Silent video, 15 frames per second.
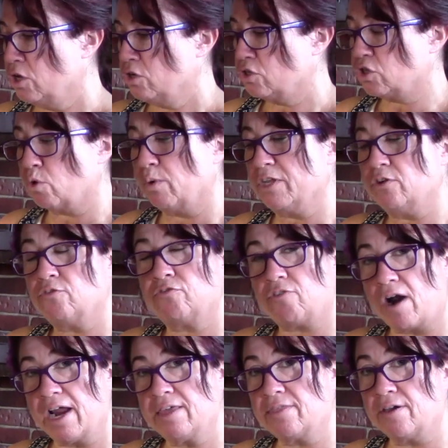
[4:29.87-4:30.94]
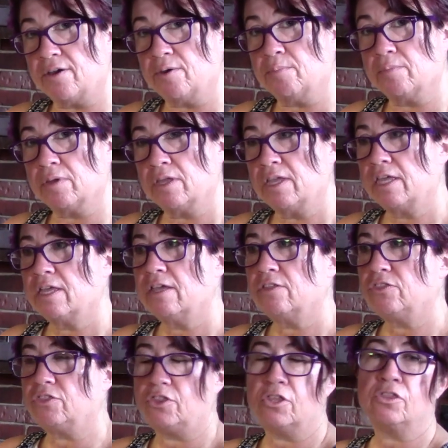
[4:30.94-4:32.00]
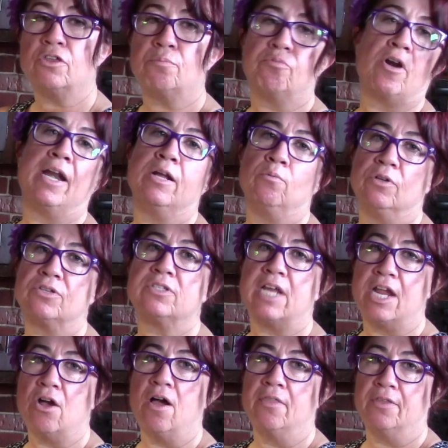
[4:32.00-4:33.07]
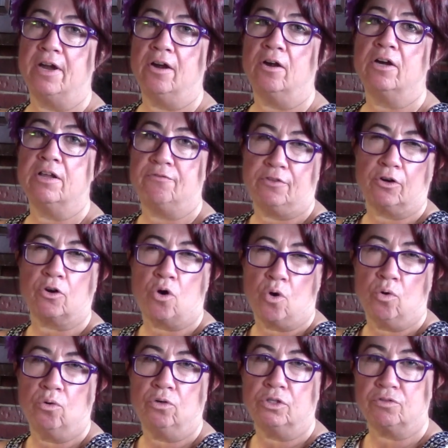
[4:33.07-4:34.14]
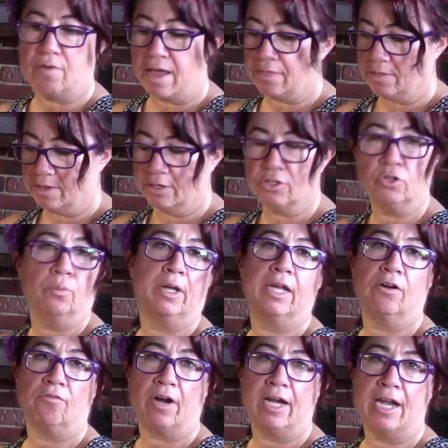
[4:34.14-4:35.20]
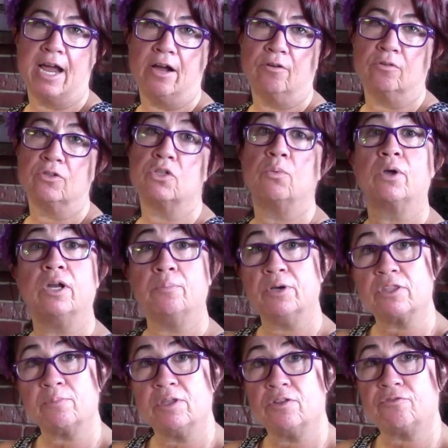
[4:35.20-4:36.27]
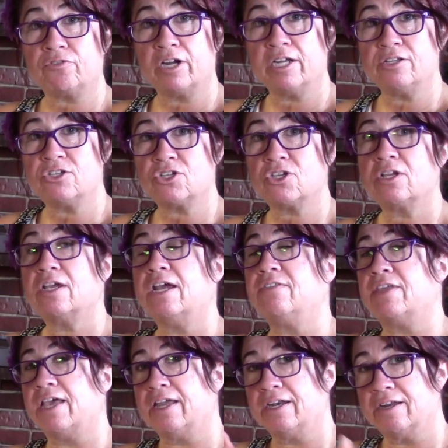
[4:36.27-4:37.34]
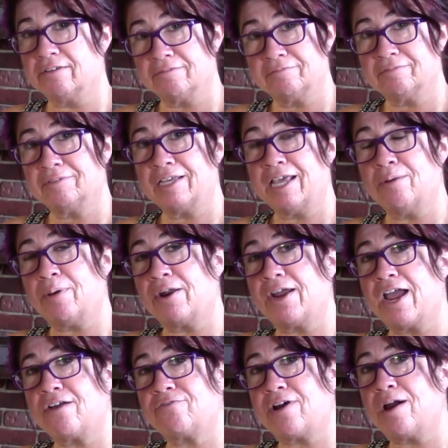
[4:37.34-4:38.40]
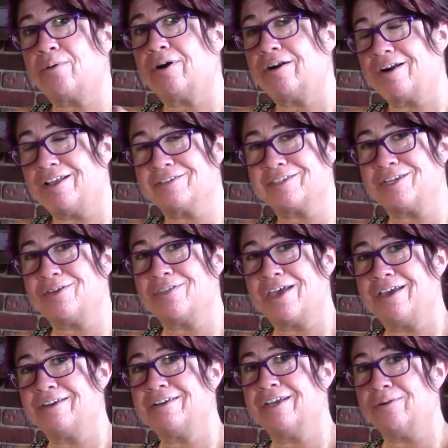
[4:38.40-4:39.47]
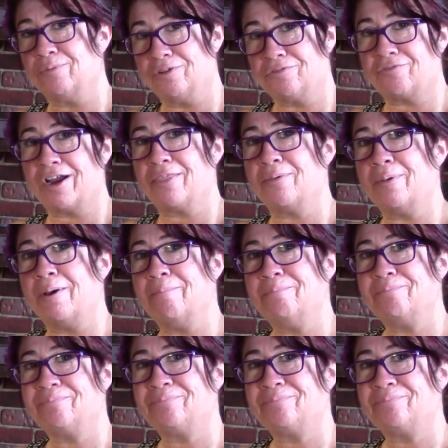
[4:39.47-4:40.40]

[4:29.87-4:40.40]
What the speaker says: So when you fry them, the breading will stay on there if they're cold rather than doing it right now. So we're going to put them in the fridge, and then in about a 1/2 hour, I'll see you then, and we'll fry them up.